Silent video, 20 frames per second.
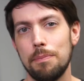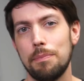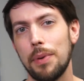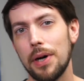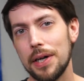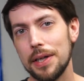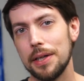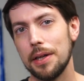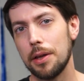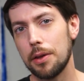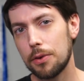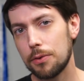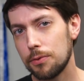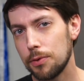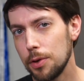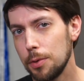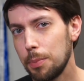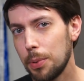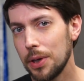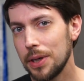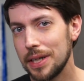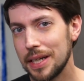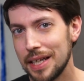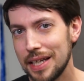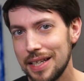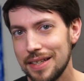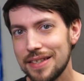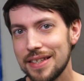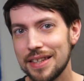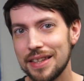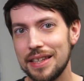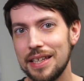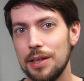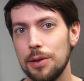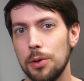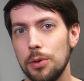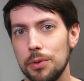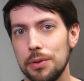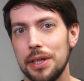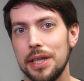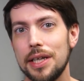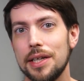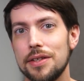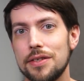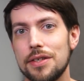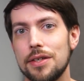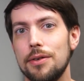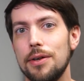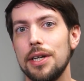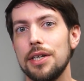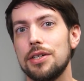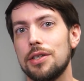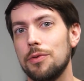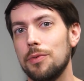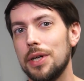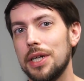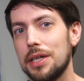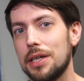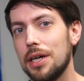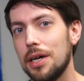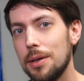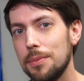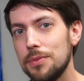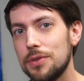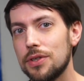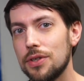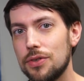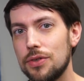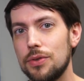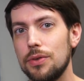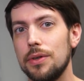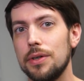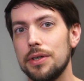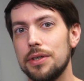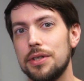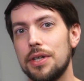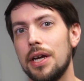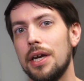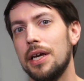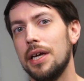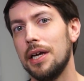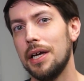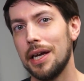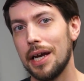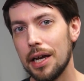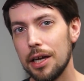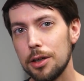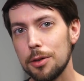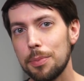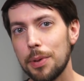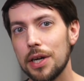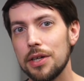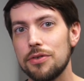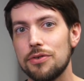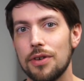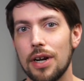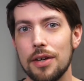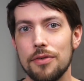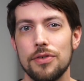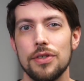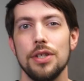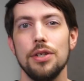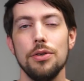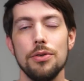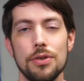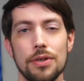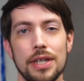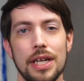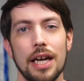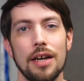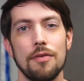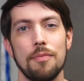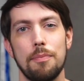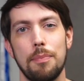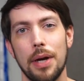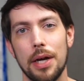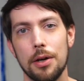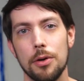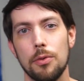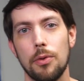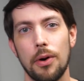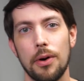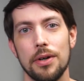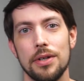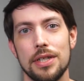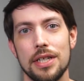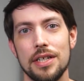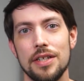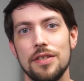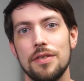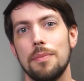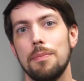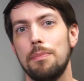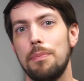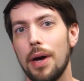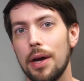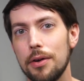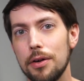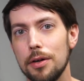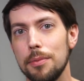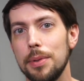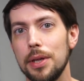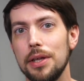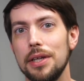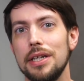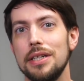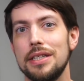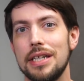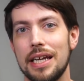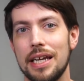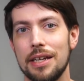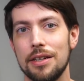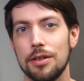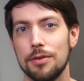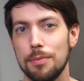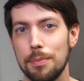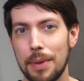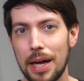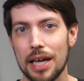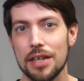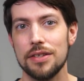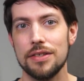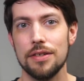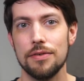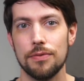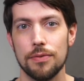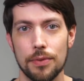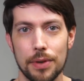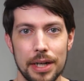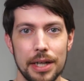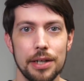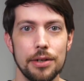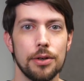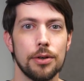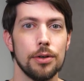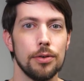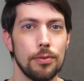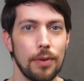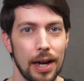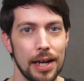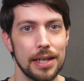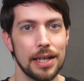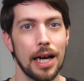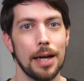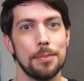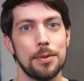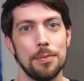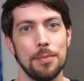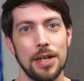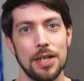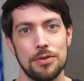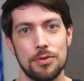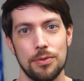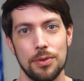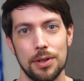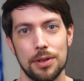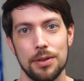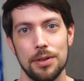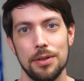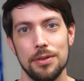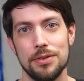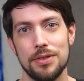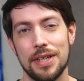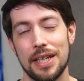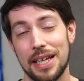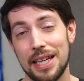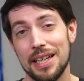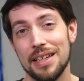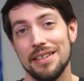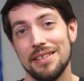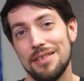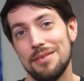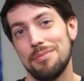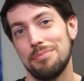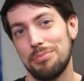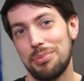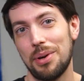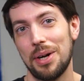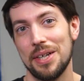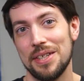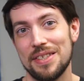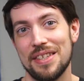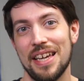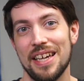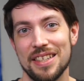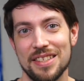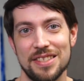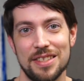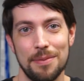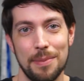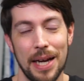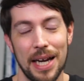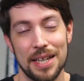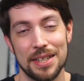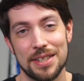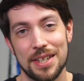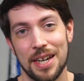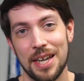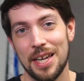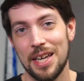But throughput isn't the only consideration when it comes to storage. Enterprise drives usually have better warranties, better ability to handle massive read or write optimized workloads, and price tags to match.